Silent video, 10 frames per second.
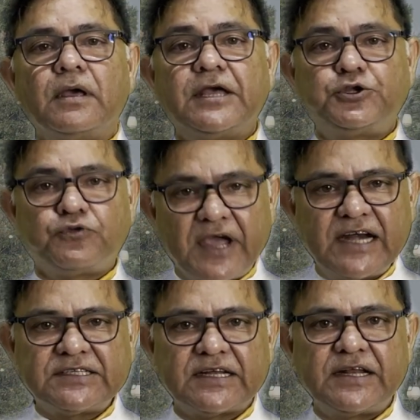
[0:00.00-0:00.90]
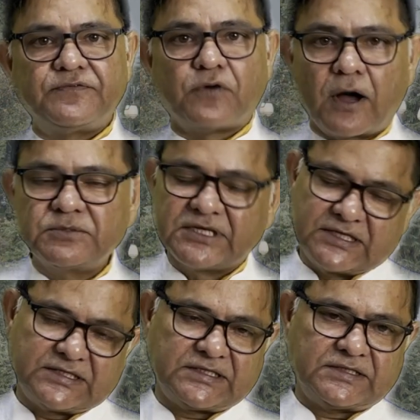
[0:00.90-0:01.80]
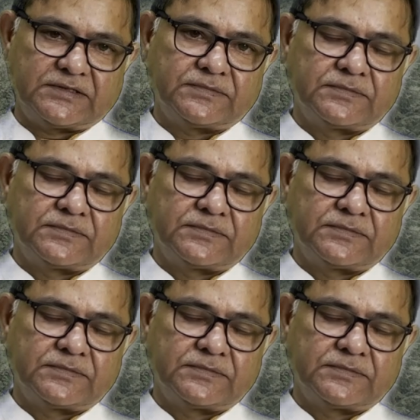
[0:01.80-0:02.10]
educates and informs us